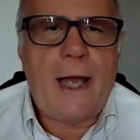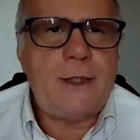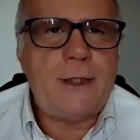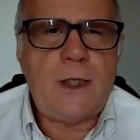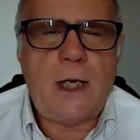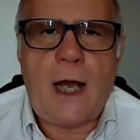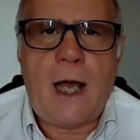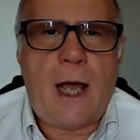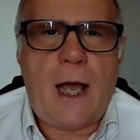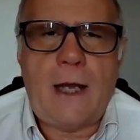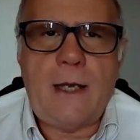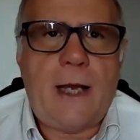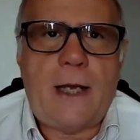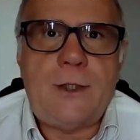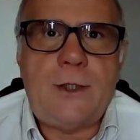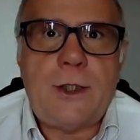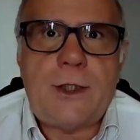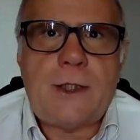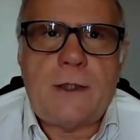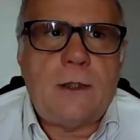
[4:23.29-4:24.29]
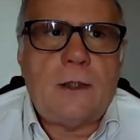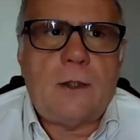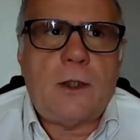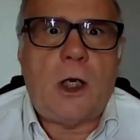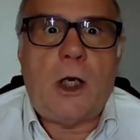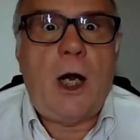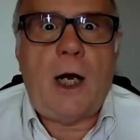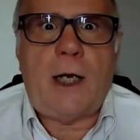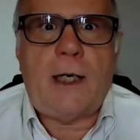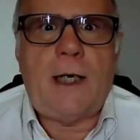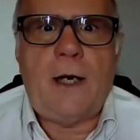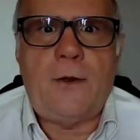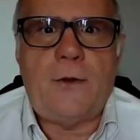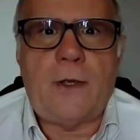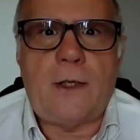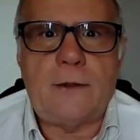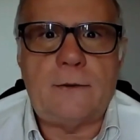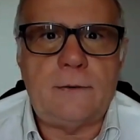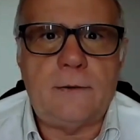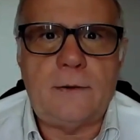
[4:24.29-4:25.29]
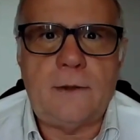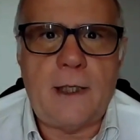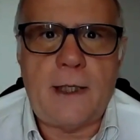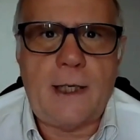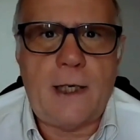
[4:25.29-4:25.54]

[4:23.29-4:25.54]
I just got out of